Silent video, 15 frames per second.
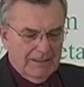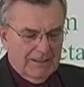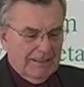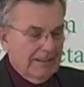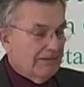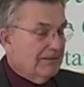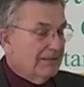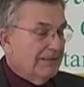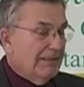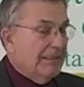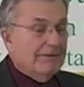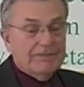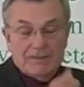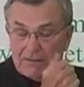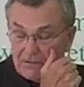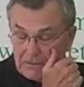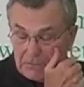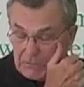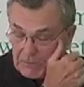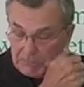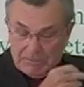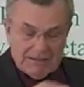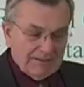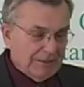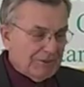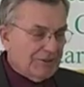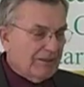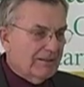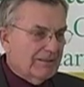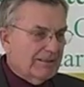And Steve's
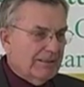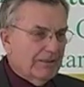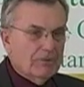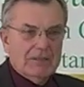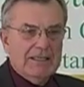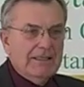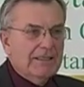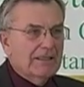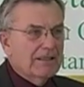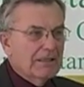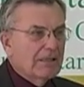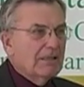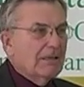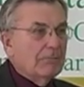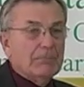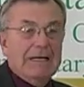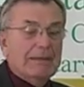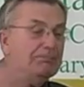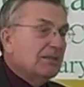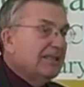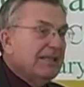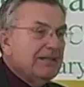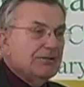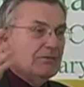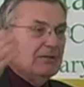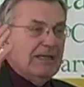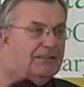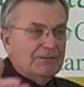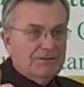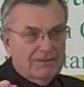position can say, okay, Bob Petit, you
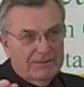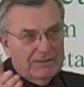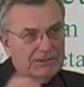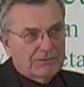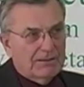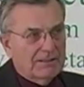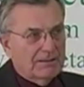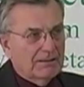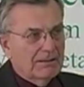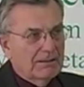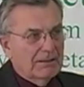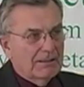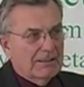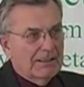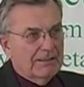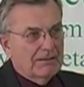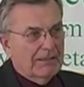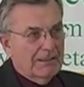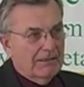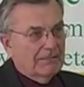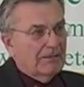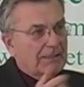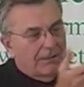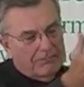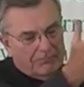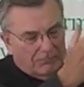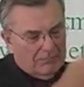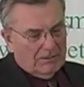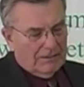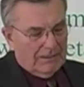answer this one.
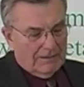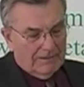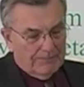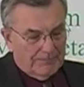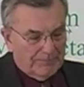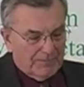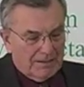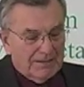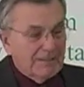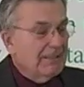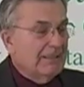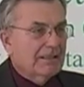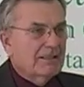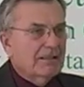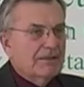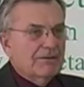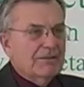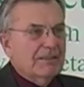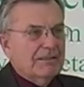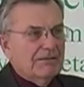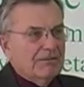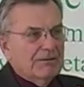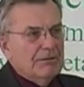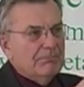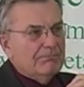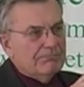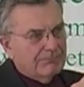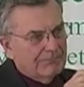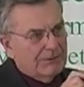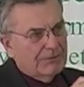And Dick,
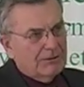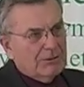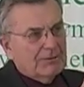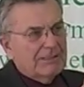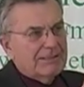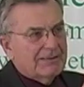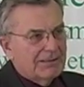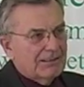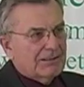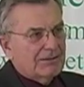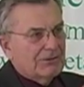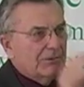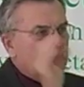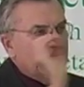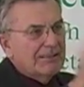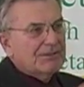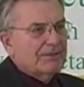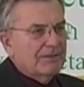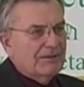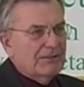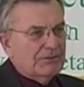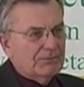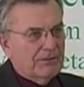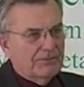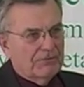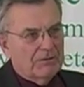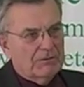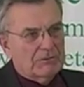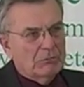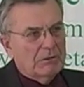you're good at this. You answer this one
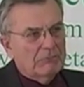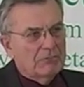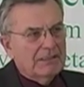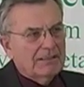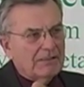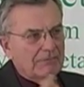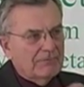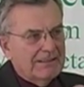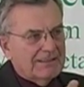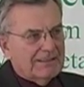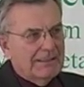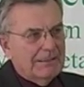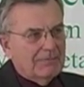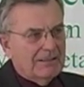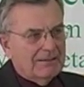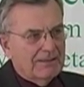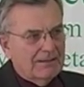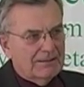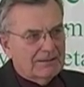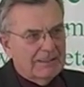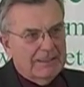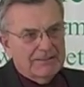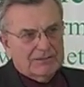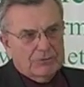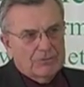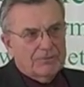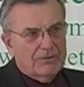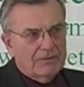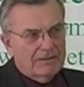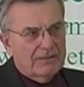for us. What can we say about this? And so
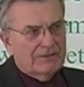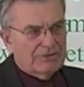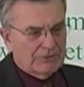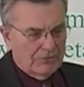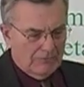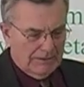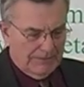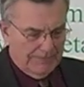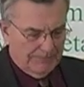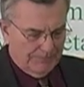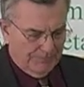forth and so on.